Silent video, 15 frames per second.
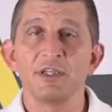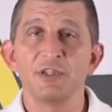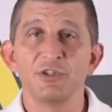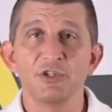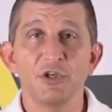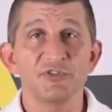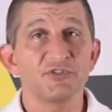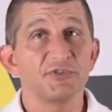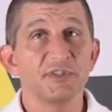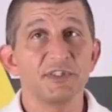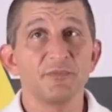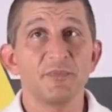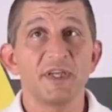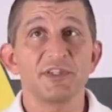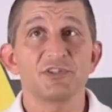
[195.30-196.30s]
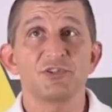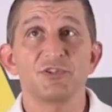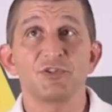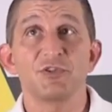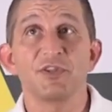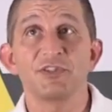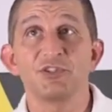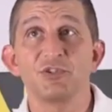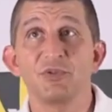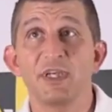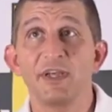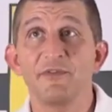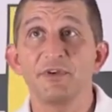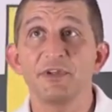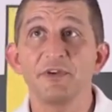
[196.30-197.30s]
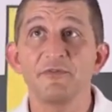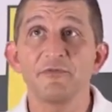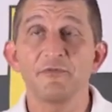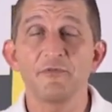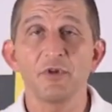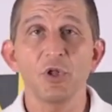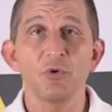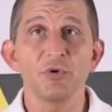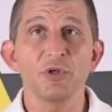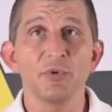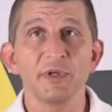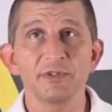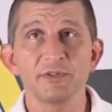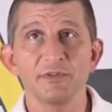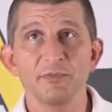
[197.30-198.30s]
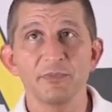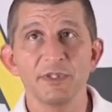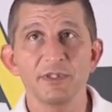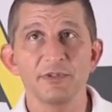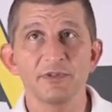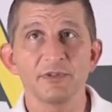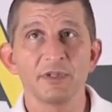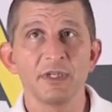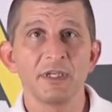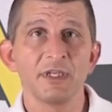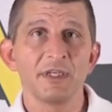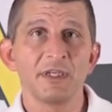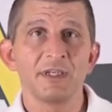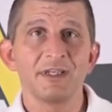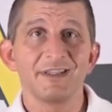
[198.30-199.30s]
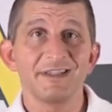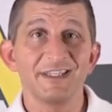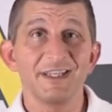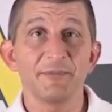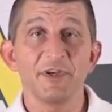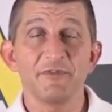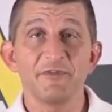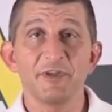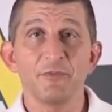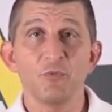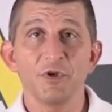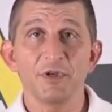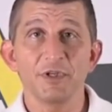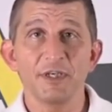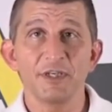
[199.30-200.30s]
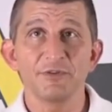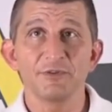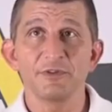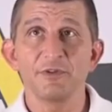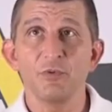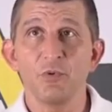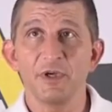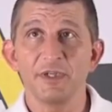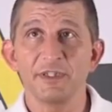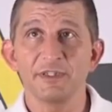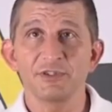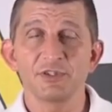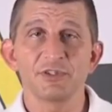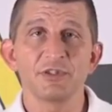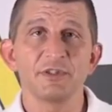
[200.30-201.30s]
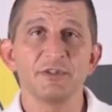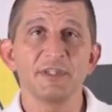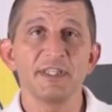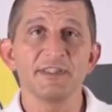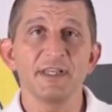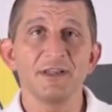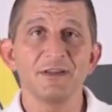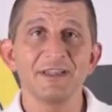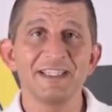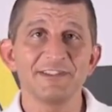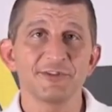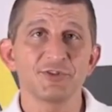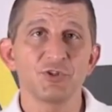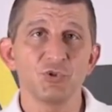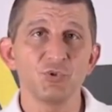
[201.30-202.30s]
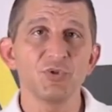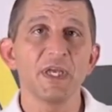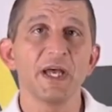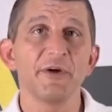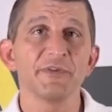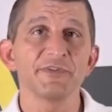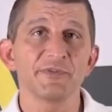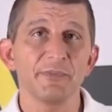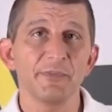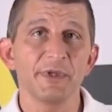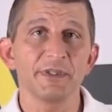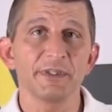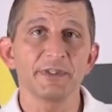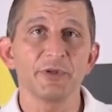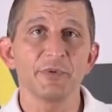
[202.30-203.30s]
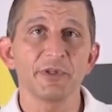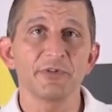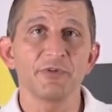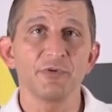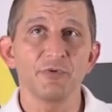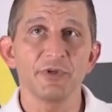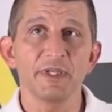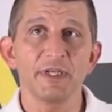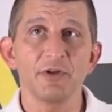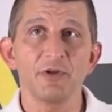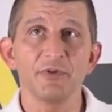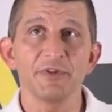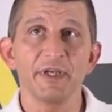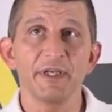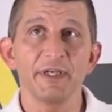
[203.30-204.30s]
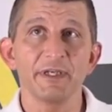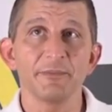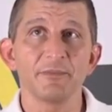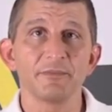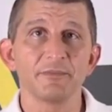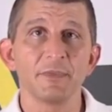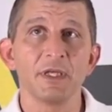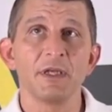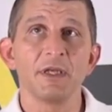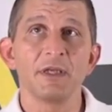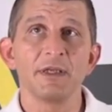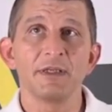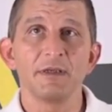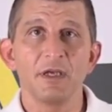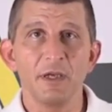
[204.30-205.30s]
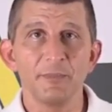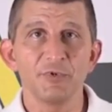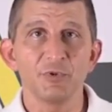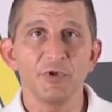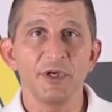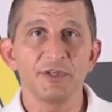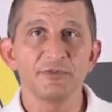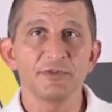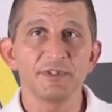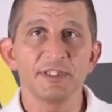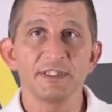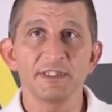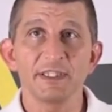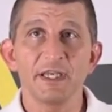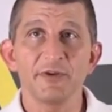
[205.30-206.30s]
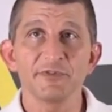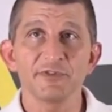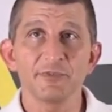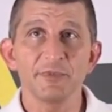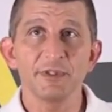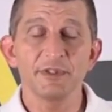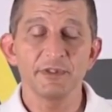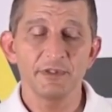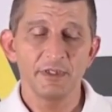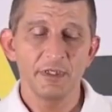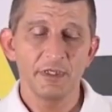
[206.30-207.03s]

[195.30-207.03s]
You also need to make sure that you have enough flow going to the meter. The MFM 100, the 1 inch, needs at least 2 gallons a minute going through it at all time, up to 110 gallons a minute.